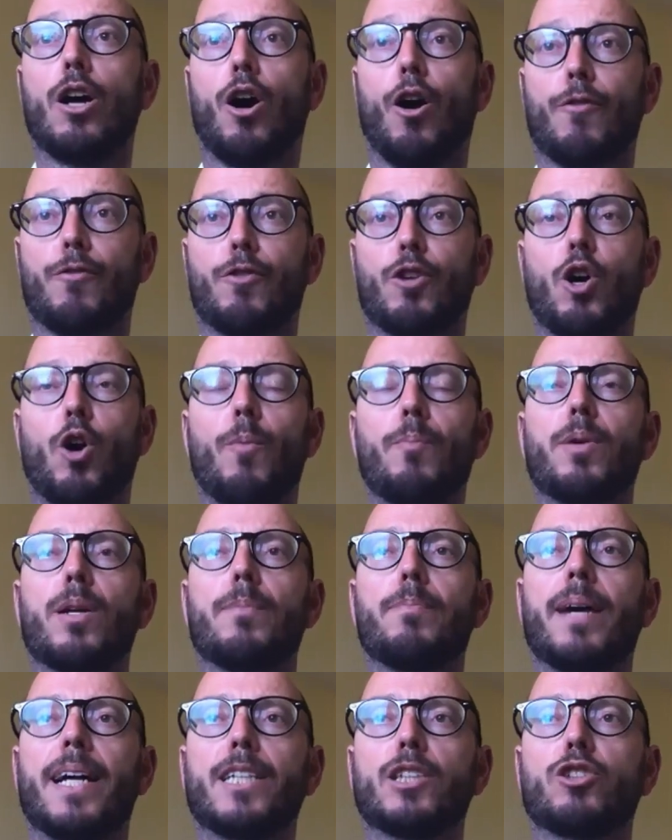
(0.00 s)
of
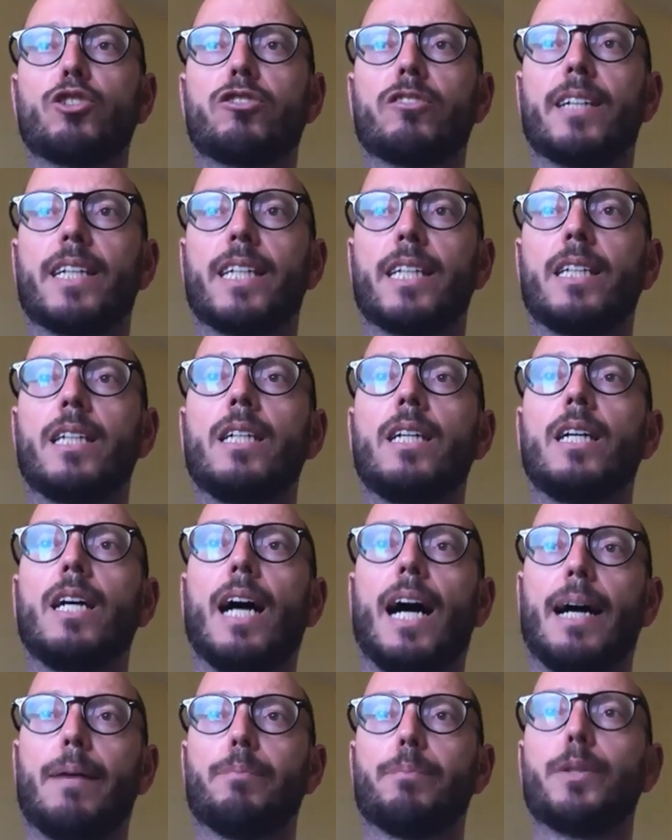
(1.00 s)
complementary
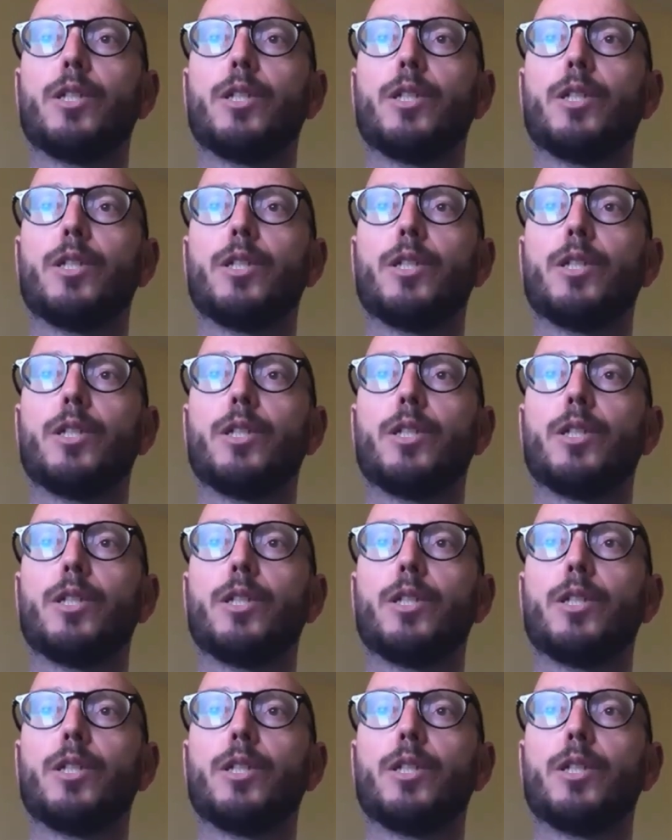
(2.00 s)
and